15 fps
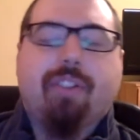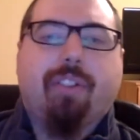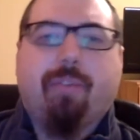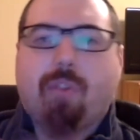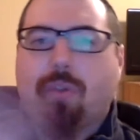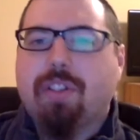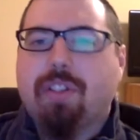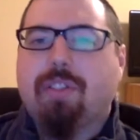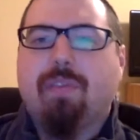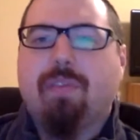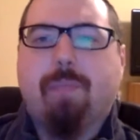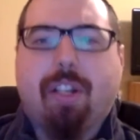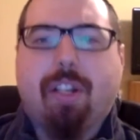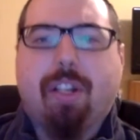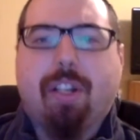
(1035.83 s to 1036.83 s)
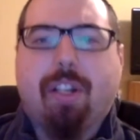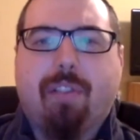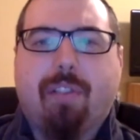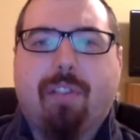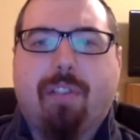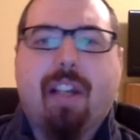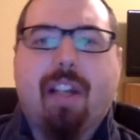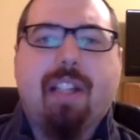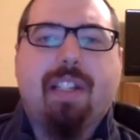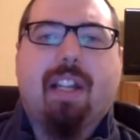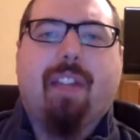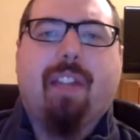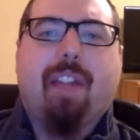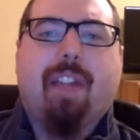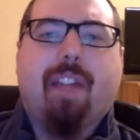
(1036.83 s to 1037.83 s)
Of course, there's been a ton of studies
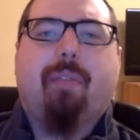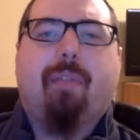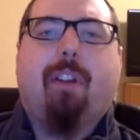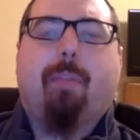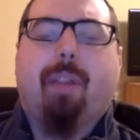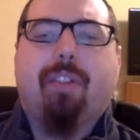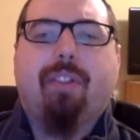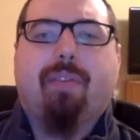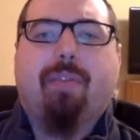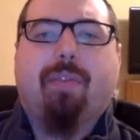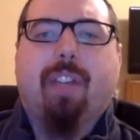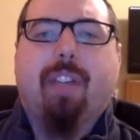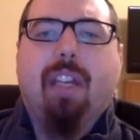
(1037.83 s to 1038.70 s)
on that, a bunch of